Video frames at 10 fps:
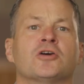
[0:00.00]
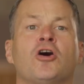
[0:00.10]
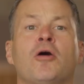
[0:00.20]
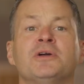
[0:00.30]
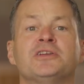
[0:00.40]

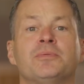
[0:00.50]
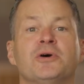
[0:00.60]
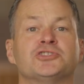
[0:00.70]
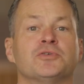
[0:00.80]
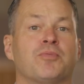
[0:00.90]
Common
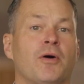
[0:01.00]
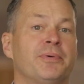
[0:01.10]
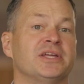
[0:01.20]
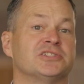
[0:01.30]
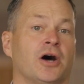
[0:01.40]
commercial
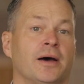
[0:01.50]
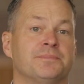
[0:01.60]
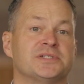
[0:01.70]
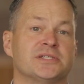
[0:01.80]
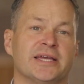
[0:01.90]
property
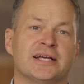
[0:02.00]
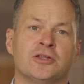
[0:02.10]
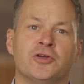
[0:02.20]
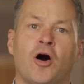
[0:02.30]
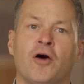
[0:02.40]
types
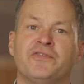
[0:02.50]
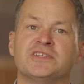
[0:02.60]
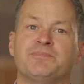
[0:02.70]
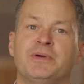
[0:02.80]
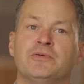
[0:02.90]
include
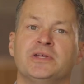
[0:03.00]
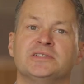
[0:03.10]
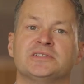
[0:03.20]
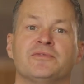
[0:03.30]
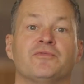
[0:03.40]
office
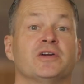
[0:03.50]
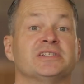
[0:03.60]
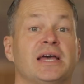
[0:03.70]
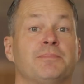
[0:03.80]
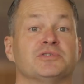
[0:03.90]
buildings, for
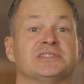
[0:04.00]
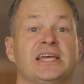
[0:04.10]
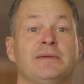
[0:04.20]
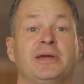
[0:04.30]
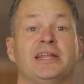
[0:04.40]
example
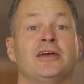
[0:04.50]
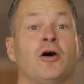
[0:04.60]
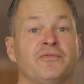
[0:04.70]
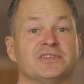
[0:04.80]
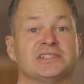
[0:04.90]
CBD
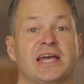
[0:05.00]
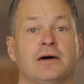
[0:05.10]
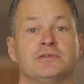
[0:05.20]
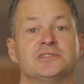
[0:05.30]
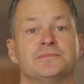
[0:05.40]
office
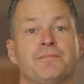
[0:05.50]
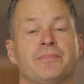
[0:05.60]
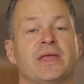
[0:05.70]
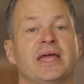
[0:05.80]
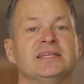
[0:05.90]
towers,
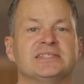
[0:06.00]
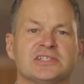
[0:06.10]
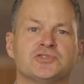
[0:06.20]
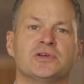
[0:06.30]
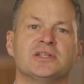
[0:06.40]

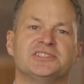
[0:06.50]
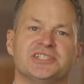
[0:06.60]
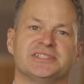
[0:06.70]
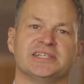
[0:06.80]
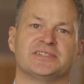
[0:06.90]
industrial and
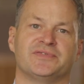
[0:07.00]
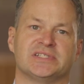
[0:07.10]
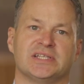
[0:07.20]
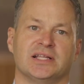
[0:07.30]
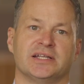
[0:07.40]
logistics
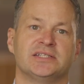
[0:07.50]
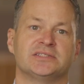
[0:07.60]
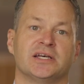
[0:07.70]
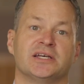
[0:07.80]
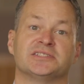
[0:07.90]

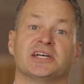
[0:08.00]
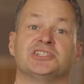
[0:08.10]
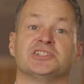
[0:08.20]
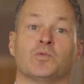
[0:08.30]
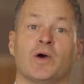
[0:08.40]
facilities, such
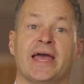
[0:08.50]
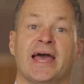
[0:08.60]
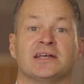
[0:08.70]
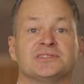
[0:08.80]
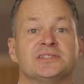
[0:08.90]
as
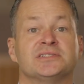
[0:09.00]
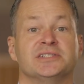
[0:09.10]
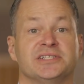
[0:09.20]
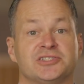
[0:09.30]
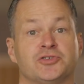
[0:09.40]
warehouses
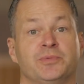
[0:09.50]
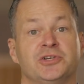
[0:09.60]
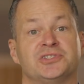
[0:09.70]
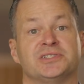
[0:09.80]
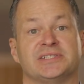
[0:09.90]
and
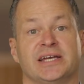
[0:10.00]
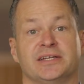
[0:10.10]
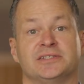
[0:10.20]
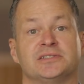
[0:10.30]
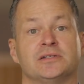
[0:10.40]
distribution
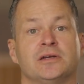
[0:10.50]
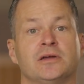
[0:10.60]
centres,